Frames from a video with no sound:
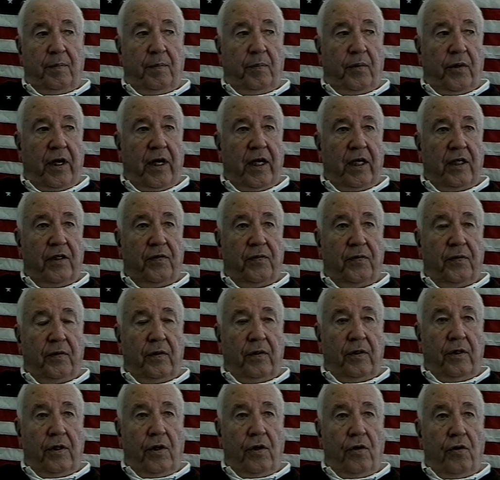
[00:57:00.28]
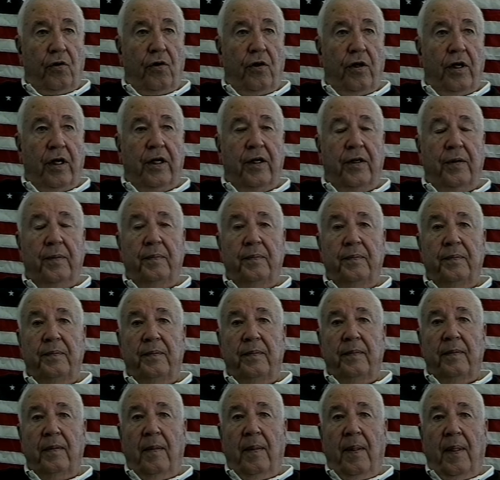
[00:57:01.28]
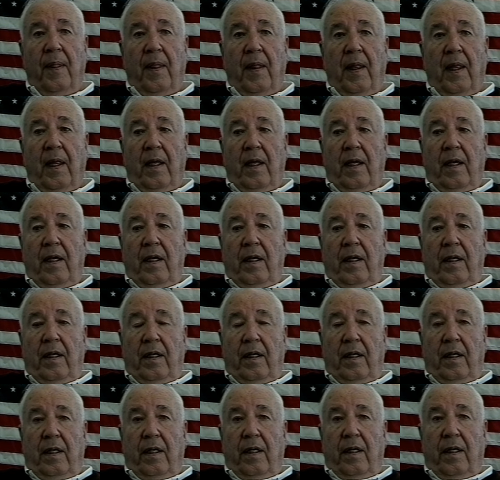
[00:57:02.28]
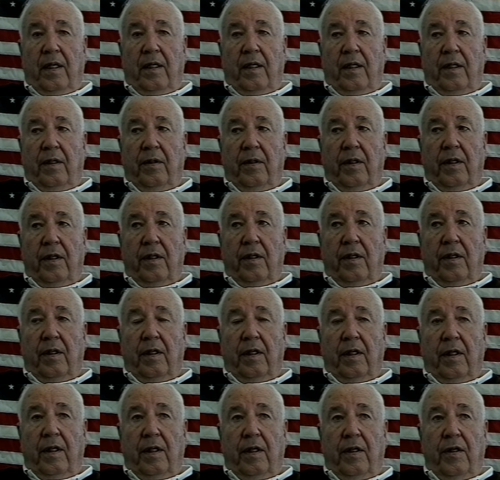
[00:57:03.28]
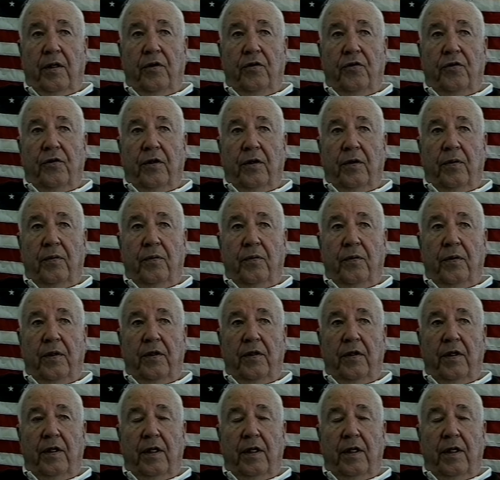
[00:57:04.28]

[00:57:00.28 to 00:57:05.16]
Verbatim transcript: Bronxville, New York and uh, I used to we